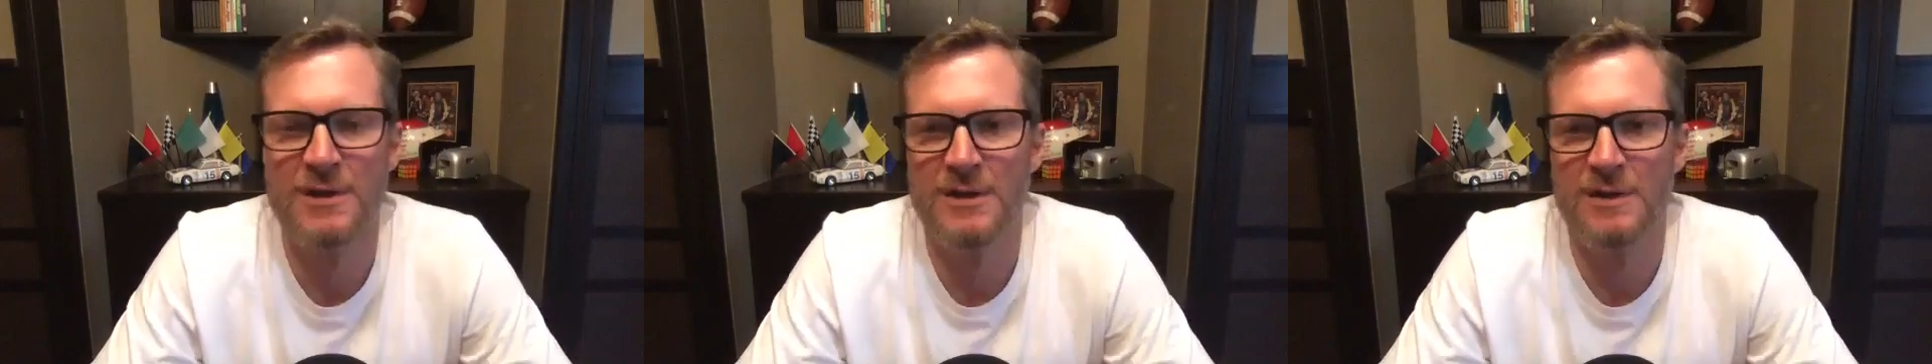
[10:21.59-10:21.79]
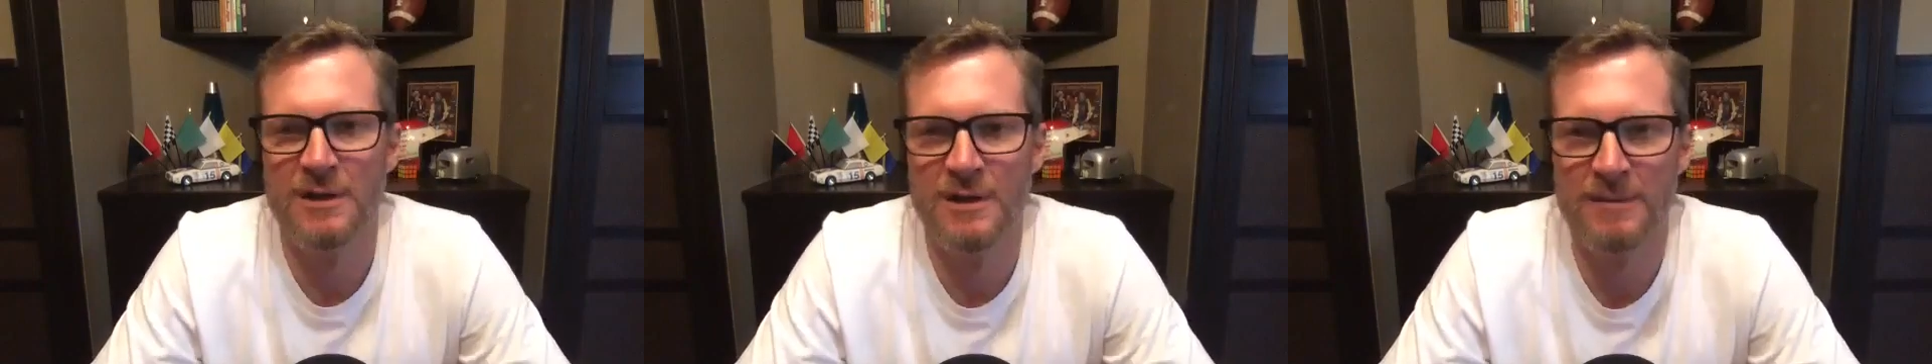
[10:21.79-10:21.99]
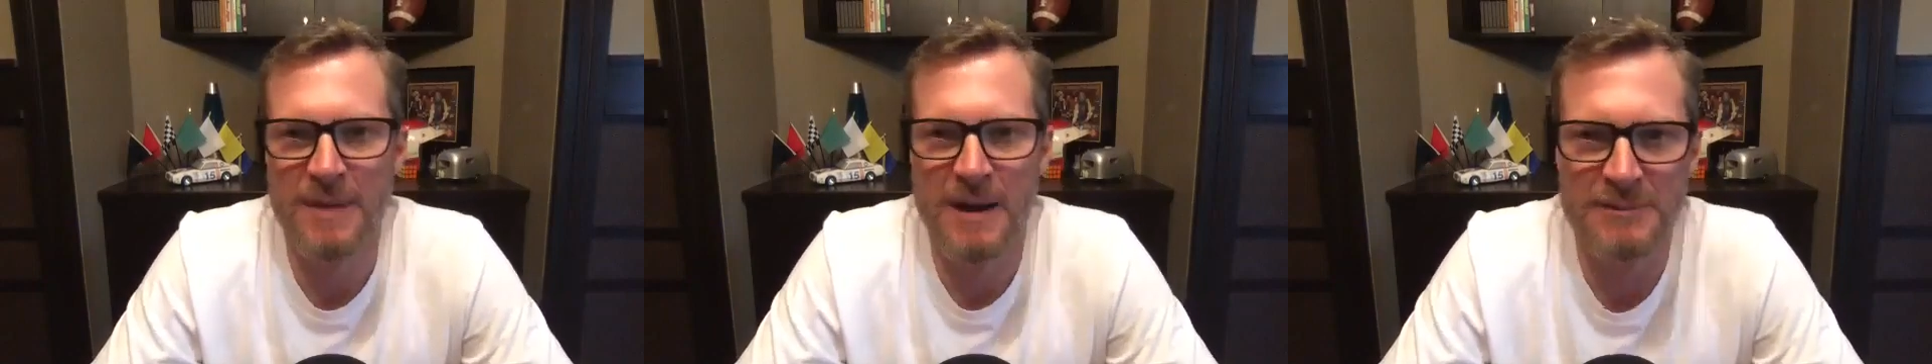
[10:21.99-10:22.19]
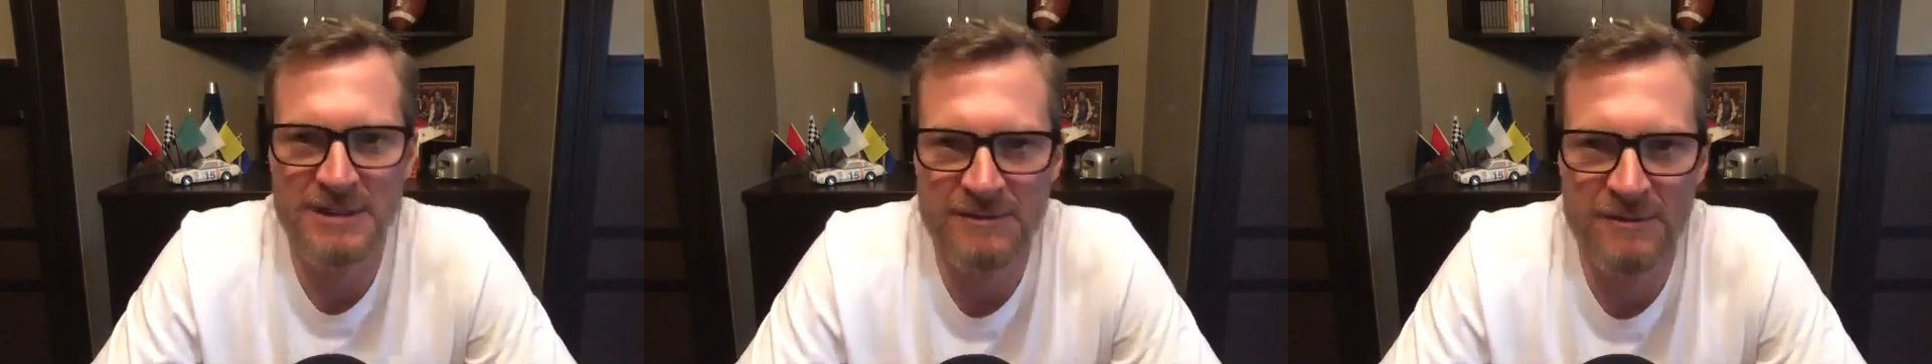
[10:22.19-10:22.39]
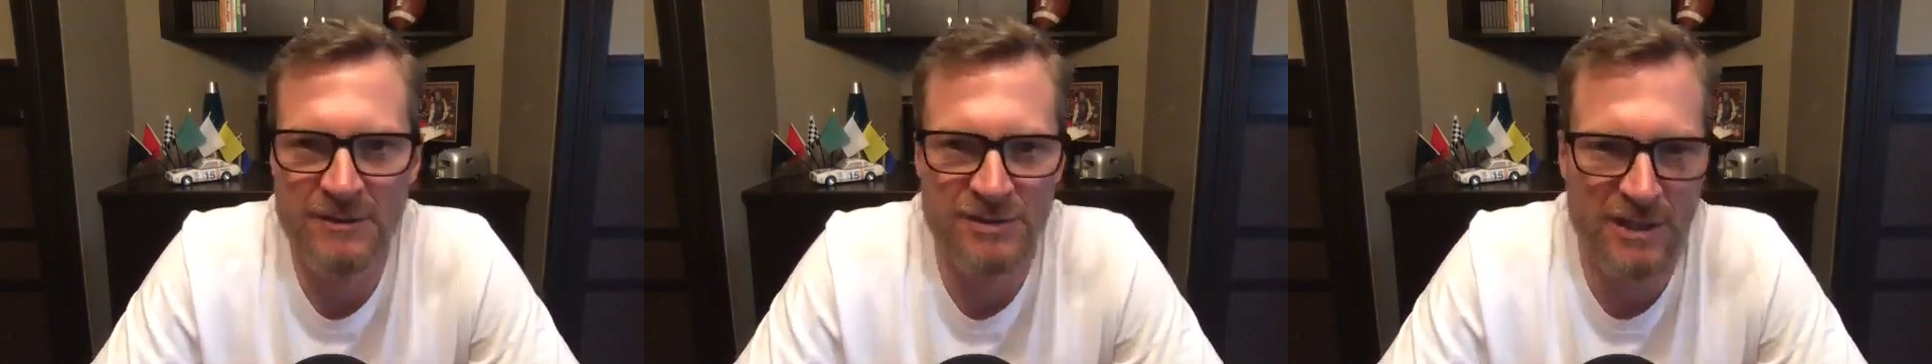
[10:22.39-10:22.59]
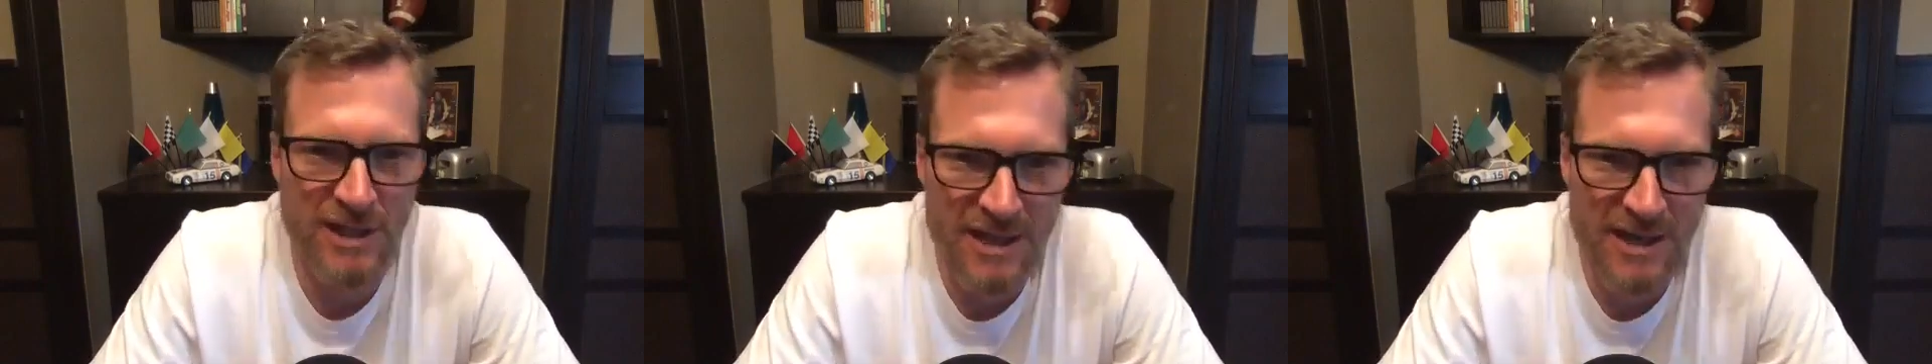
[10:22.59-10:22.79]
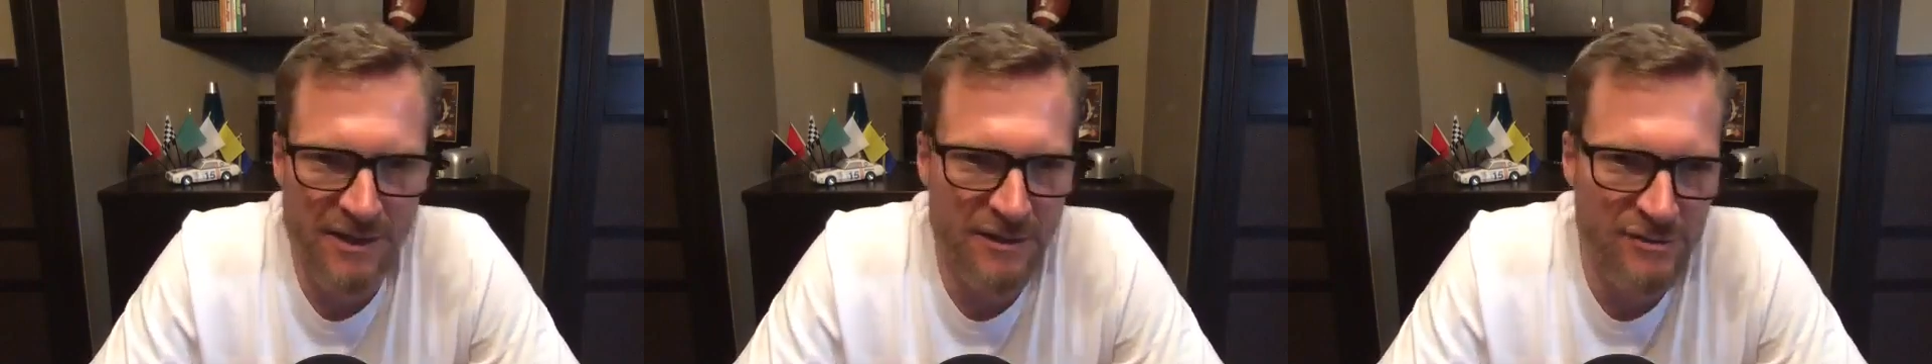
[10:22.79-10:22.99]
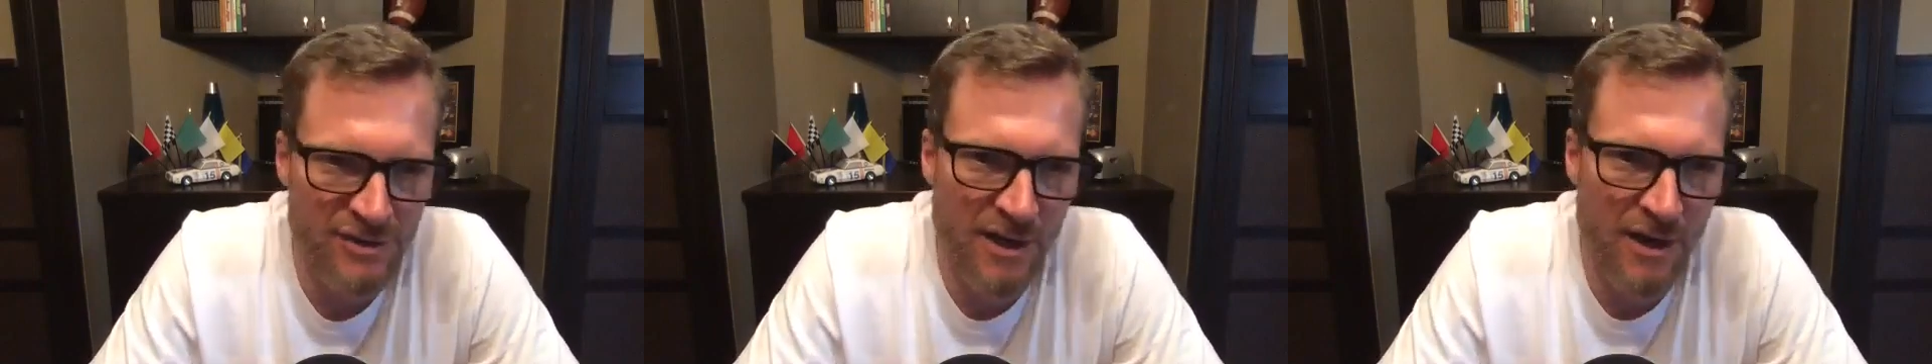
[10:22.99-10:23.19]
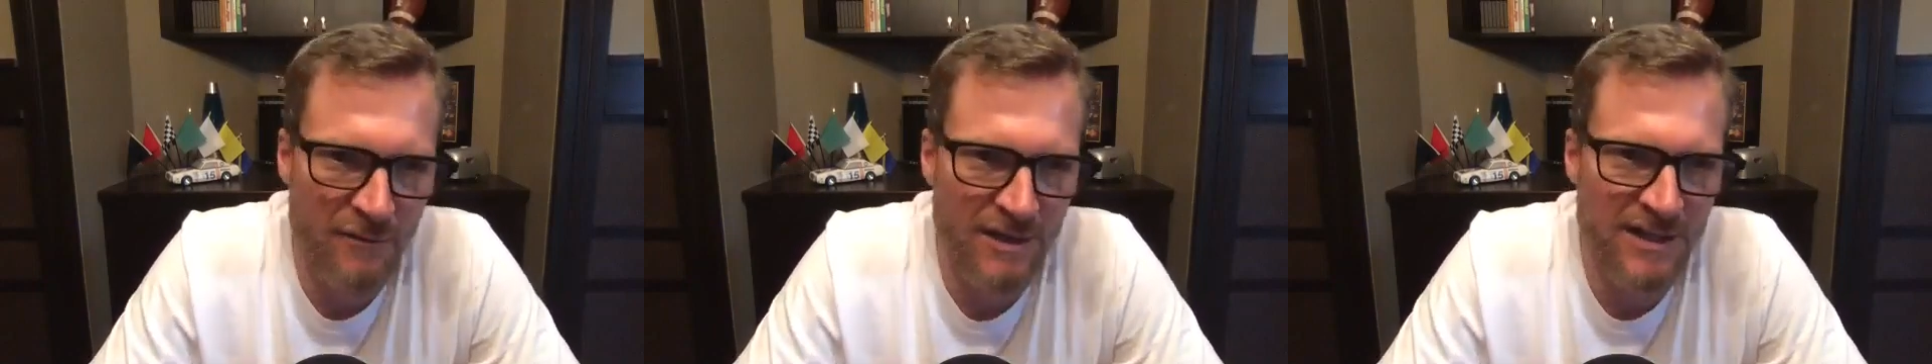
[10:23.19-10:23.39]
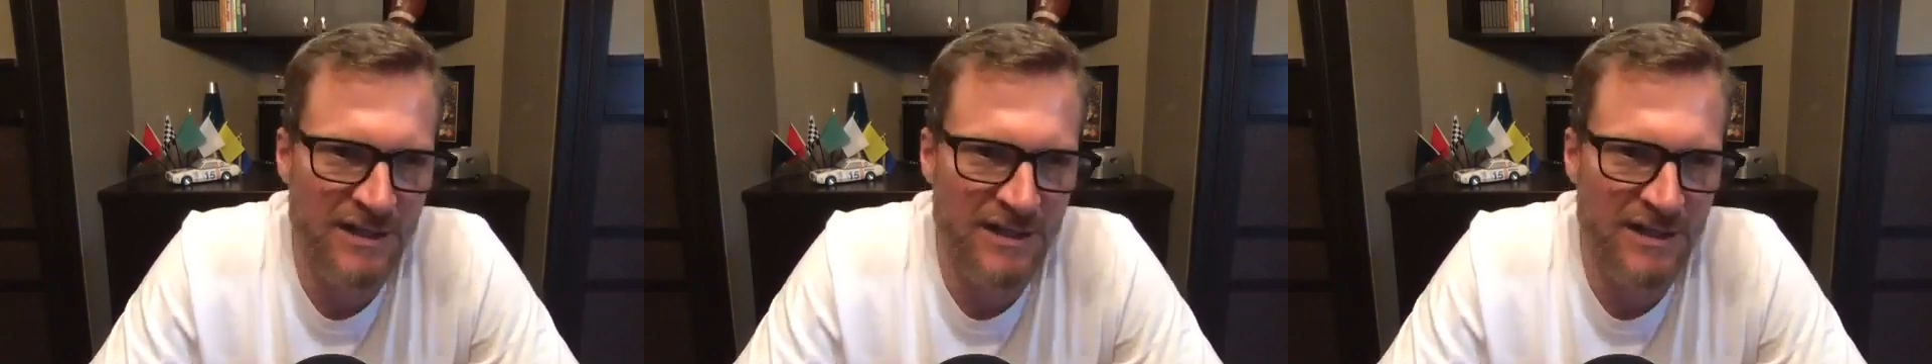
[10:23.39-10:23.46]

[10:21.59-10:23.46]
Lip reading: I believe there's a lot of those that already